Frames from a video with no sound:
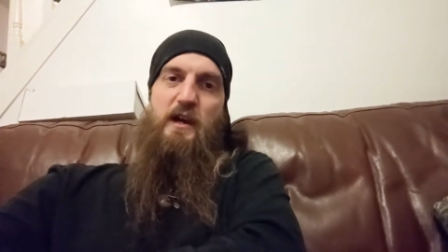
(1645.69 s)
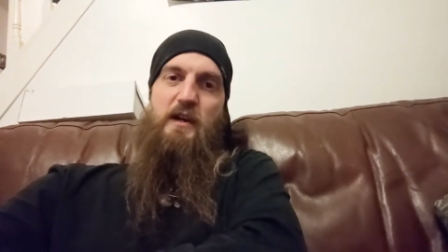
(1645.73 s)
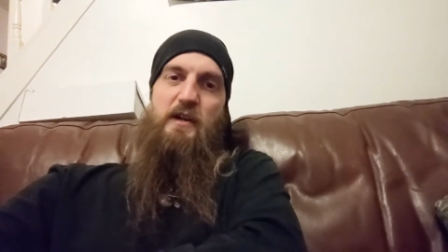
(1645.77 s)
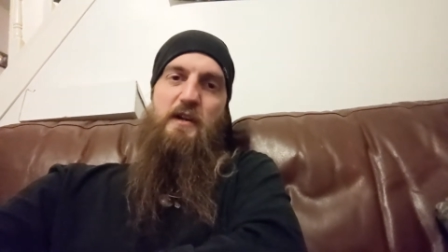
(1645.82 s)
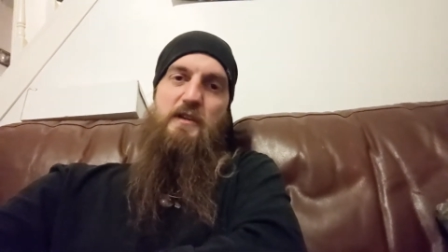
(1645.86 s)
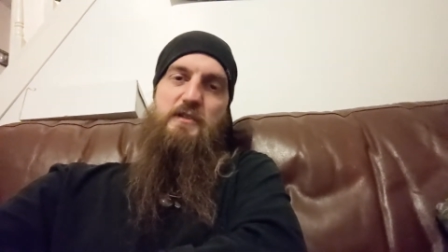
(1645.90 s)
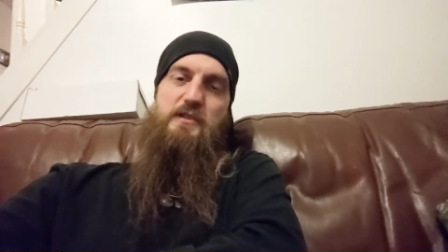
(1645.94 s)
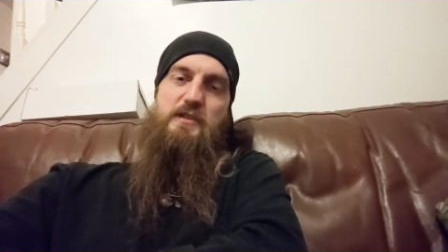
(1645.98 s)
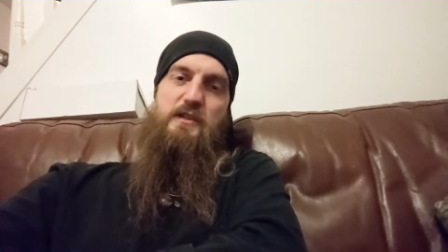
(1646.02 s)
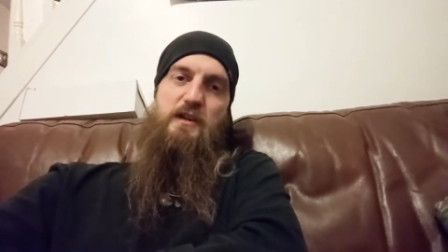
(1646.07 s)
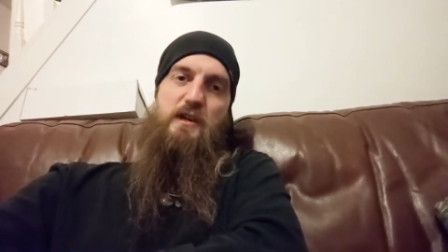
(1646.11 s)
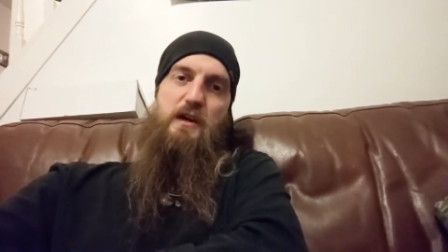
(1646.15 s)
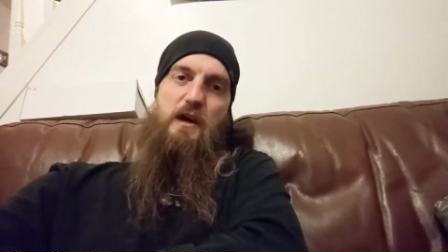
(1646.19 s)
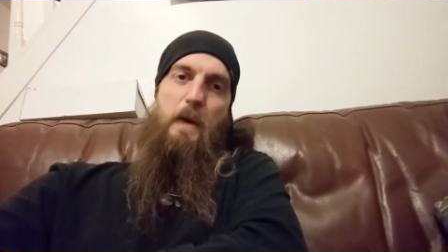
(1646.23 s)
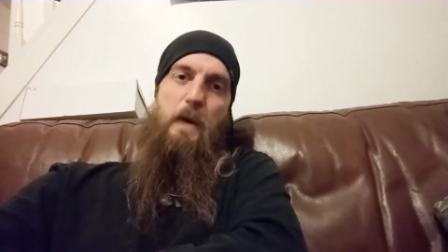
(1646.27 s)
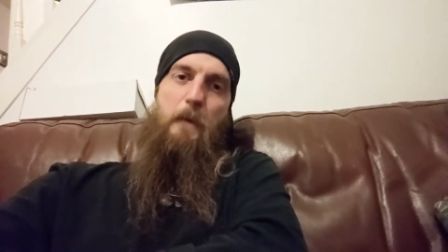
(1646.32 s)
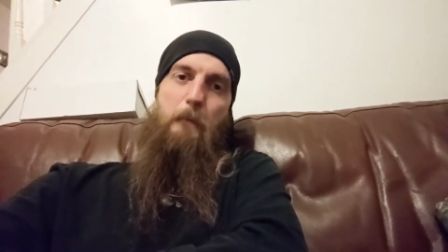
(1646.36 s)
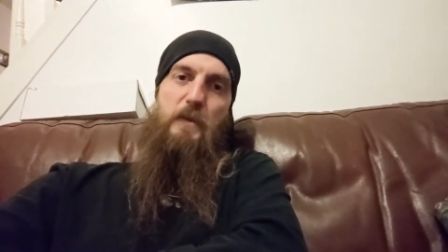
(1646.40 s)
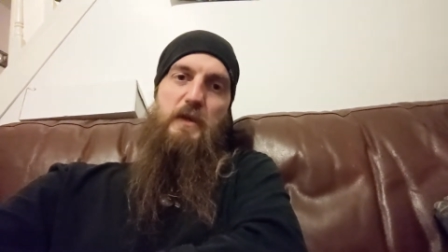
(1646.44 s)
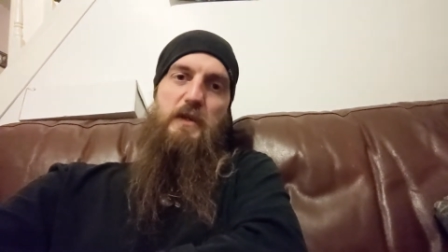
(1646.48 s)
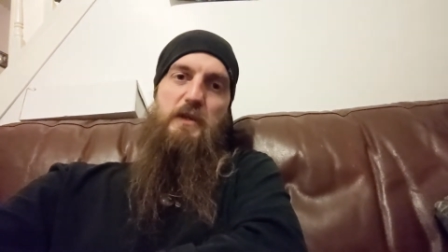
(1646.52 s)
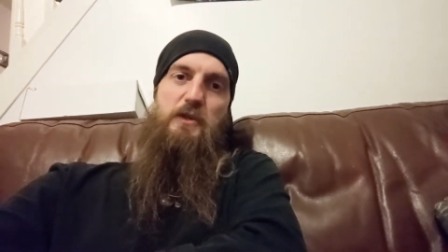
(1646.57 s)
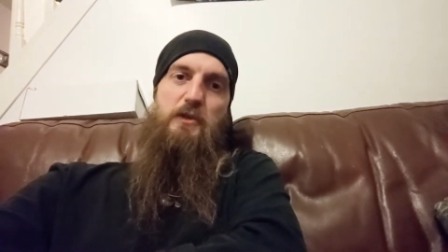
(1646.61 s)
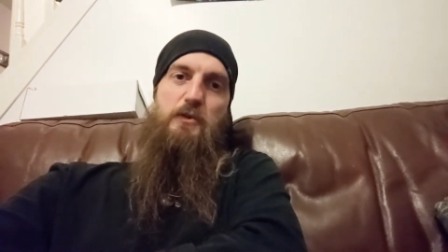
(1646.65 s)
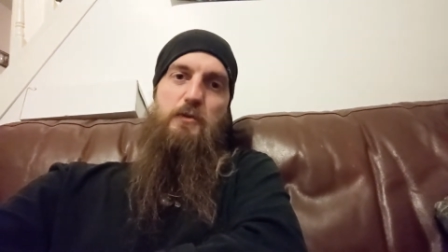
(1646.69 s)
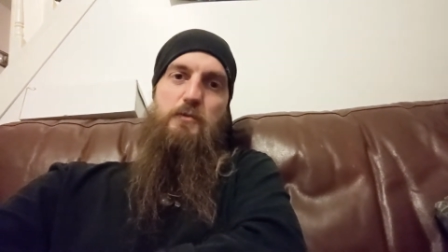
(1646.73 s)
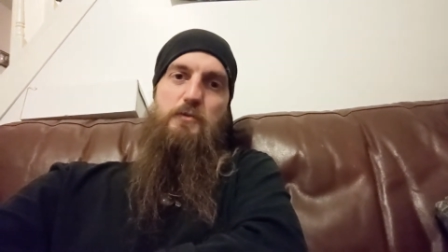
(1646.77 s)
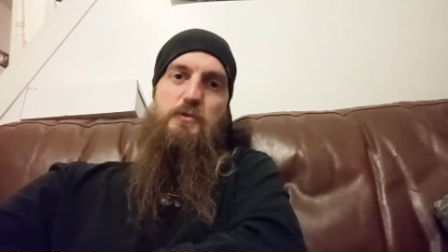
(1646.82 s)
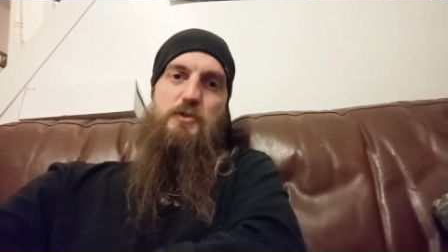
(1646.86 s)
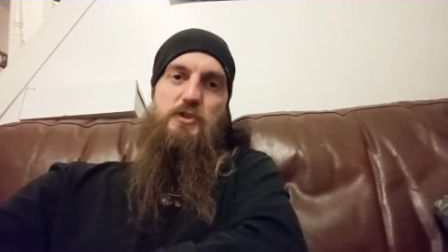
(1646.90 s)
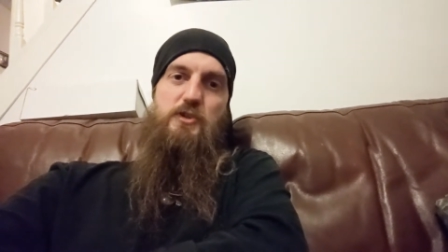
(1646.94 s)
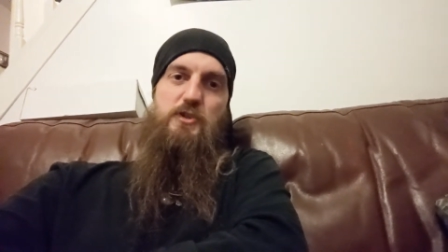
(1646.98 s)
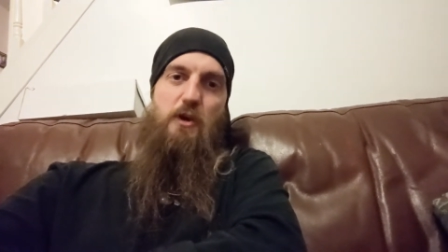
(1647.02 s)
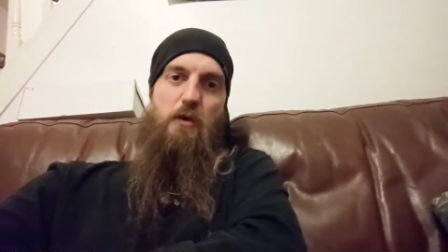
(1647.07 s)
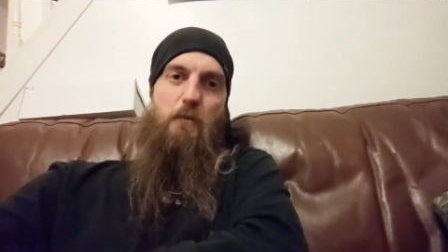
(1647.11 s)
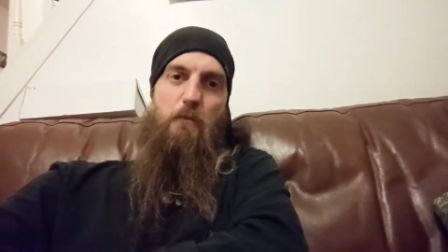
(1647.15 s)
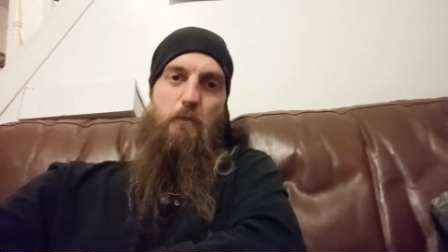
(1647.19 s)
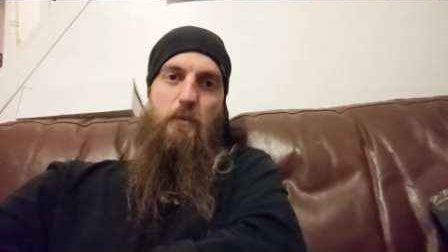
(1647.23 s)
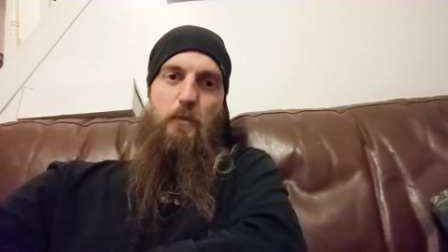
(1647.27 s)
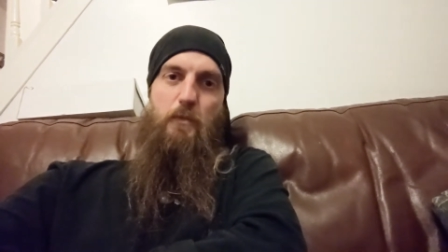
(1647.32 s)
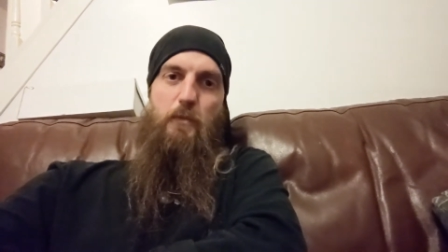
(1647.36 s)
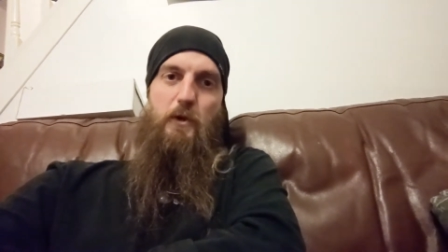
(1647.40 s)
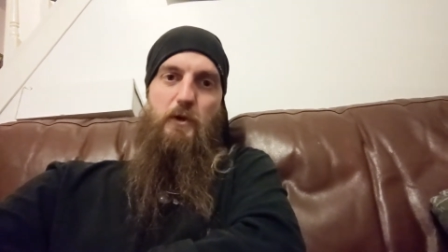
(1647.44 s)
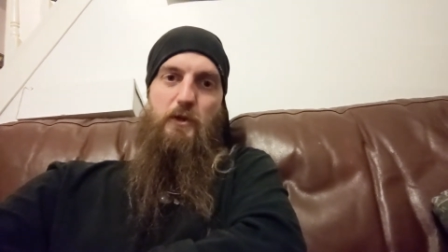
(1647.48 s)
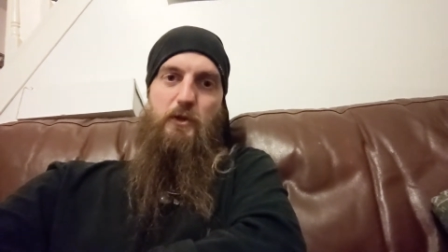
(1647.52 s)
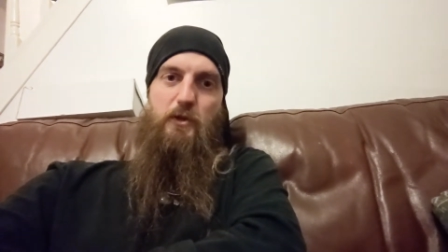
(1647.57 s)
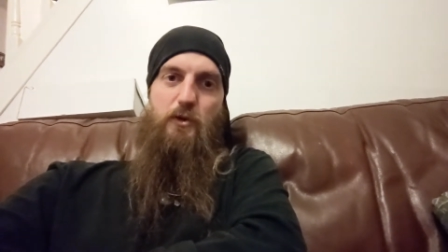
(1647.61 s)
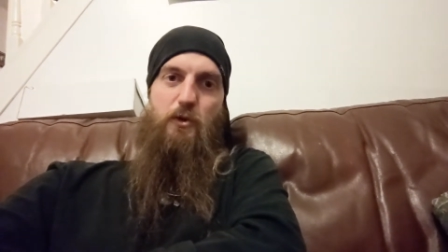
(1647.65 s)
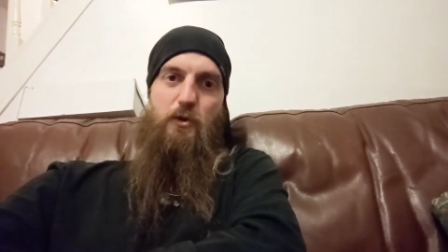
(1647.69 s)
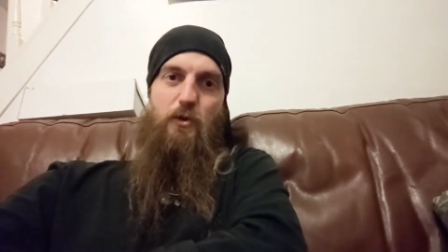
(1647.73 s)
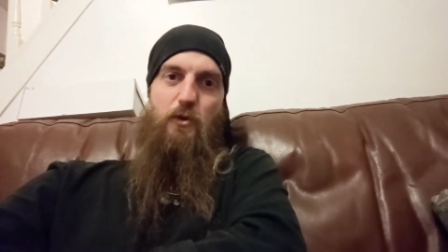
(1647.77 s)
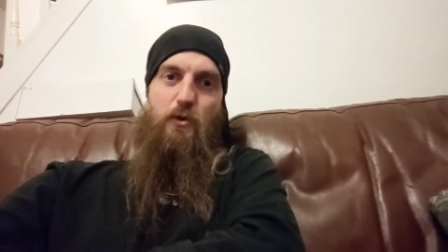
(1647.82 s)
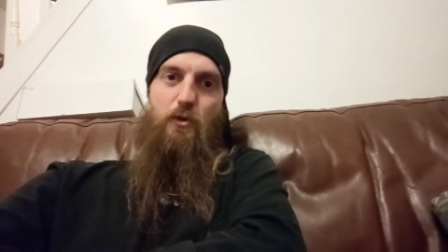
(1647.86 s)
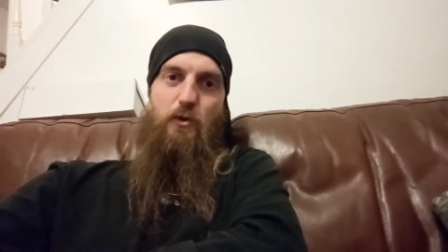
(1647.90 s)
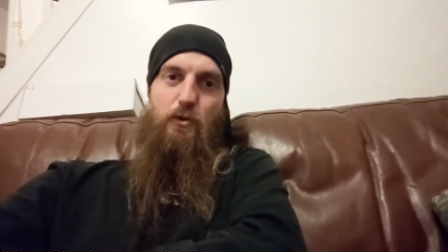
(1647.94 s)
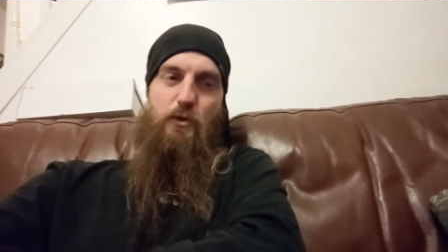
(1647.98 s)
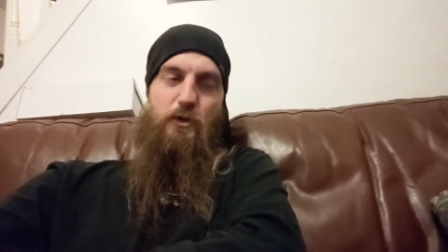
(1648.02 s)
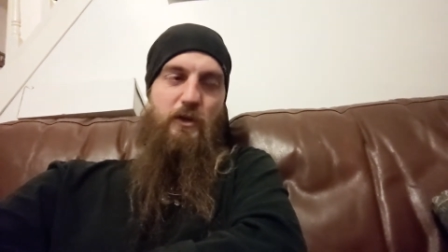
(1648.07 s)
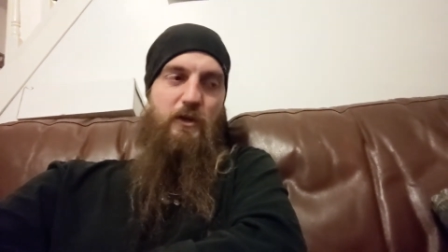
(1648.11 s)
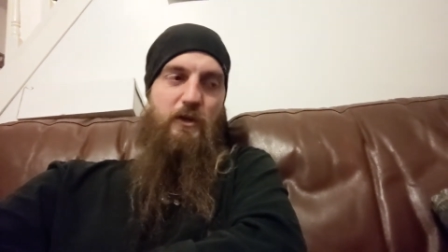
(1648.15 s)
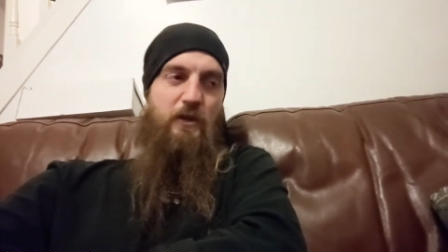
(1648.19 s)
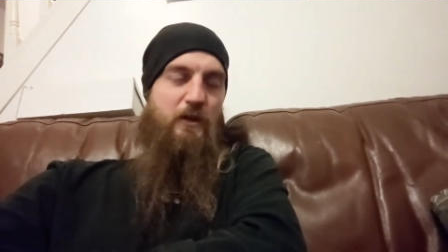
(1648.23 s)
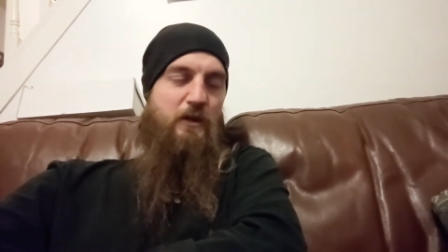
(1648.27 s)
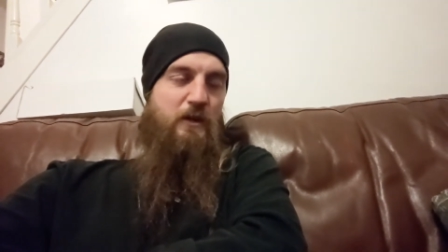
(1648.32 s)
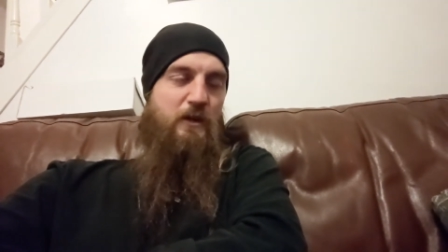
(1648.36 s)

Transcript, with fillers: And it's a, a Miku Stomp by Korg.